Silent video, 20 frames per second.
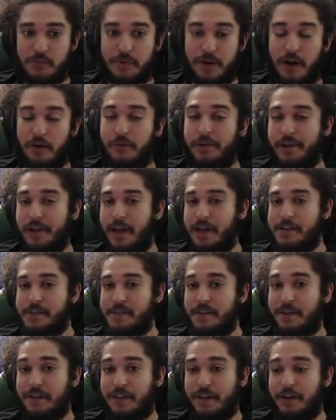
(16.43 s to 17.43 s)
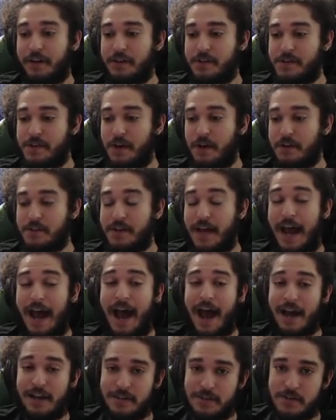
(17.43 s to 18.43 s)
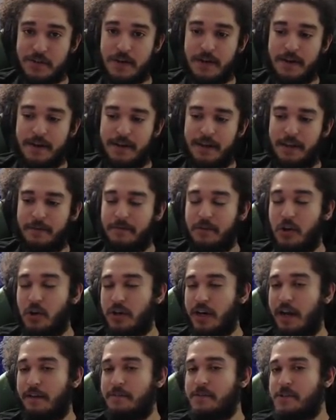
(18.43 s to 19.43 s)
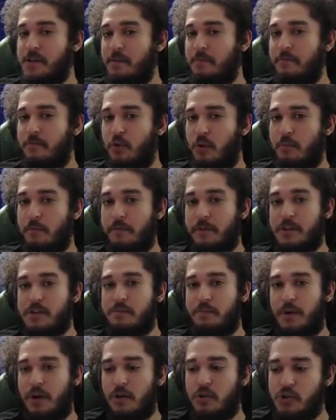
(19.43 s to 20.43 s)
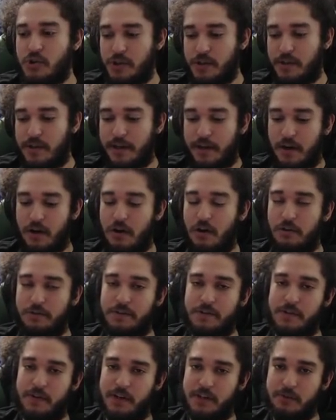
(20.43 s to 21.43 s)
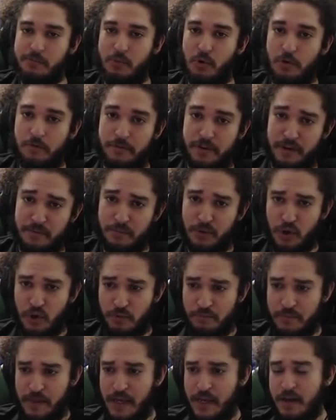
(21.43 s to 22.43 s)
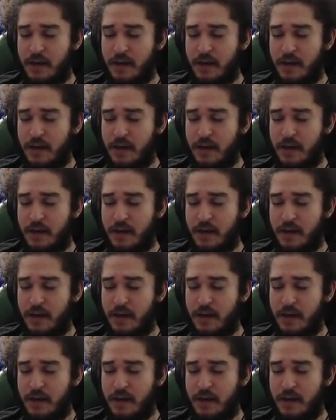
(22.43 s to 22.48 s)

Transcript: but I realized the clear sucks ass if you don't have some form of explosion, like Occultus gets Profane Bloom.